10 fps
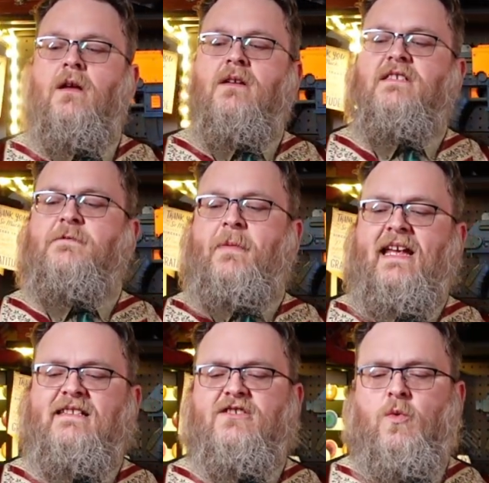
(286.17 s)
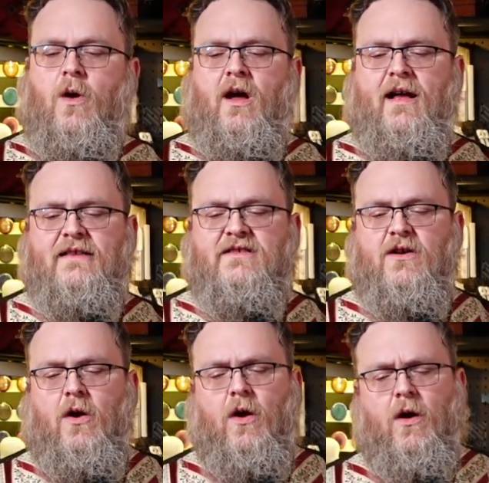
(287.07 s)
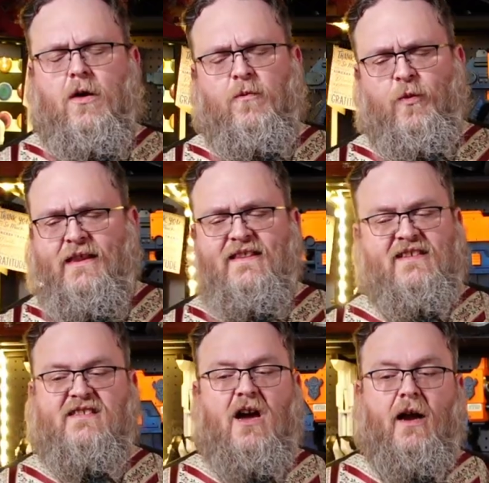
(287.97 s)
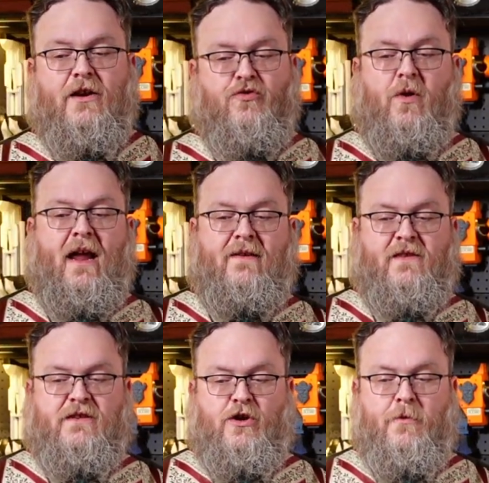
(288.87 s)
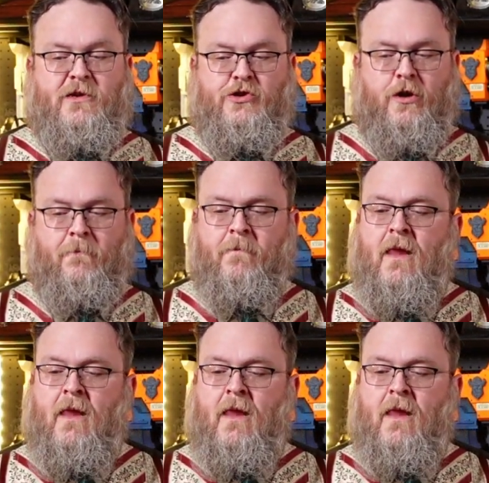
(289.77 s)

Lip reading: Speed squads are really the stock and trade of the skirmisher.